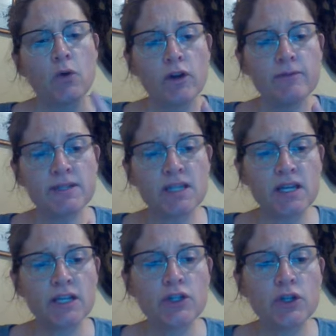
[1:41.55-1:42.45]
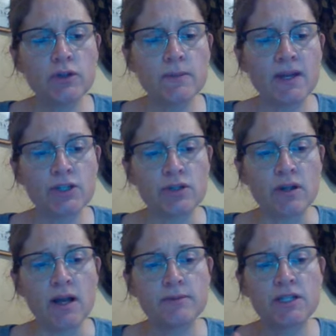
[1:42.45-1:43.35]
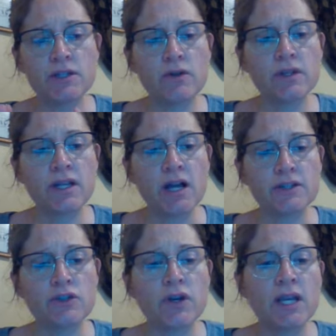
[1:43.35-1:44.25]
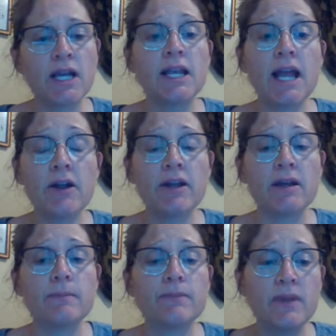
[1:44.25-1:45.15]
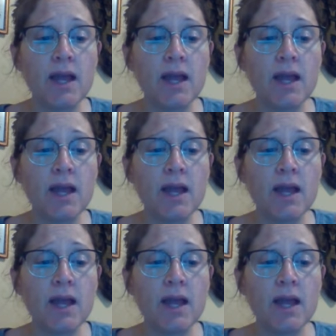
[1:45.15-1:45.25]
We've been studying 2-dimensional objects and only concentrating on area.